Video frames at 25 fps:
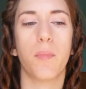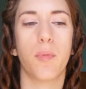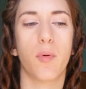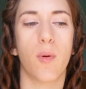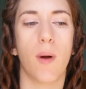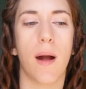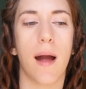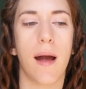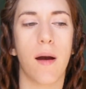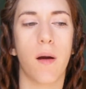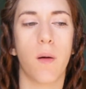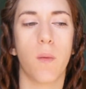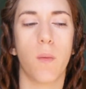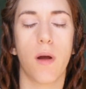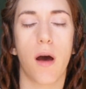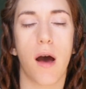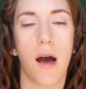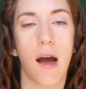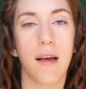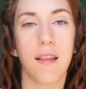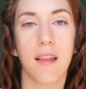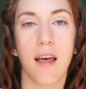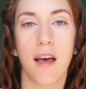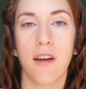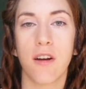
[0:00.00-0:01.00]
brown
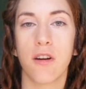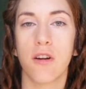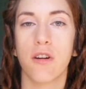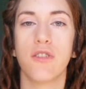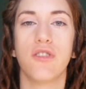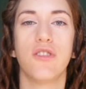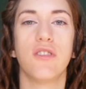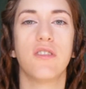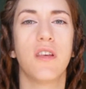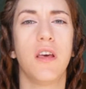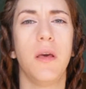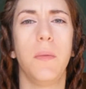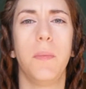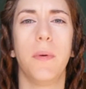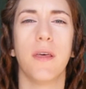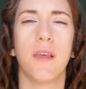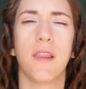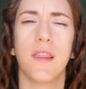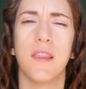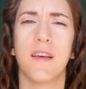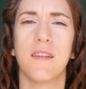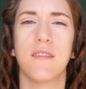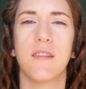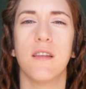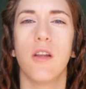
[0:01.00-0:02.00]
eyeliner, just
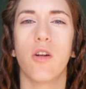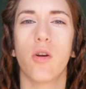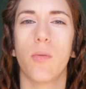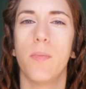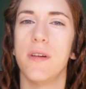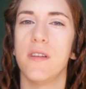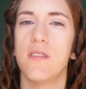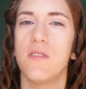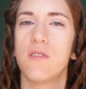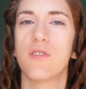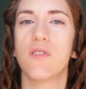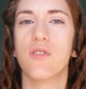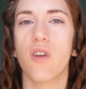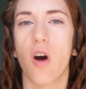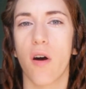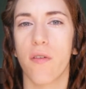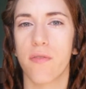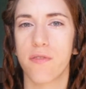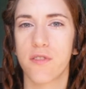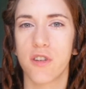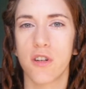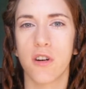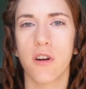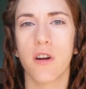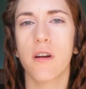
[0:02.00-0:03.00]
keeping things a little bit
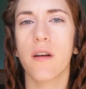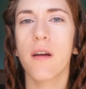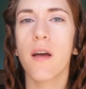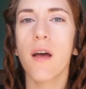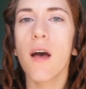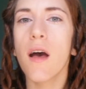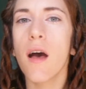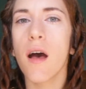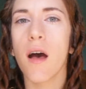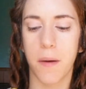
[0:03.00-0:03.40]
softer.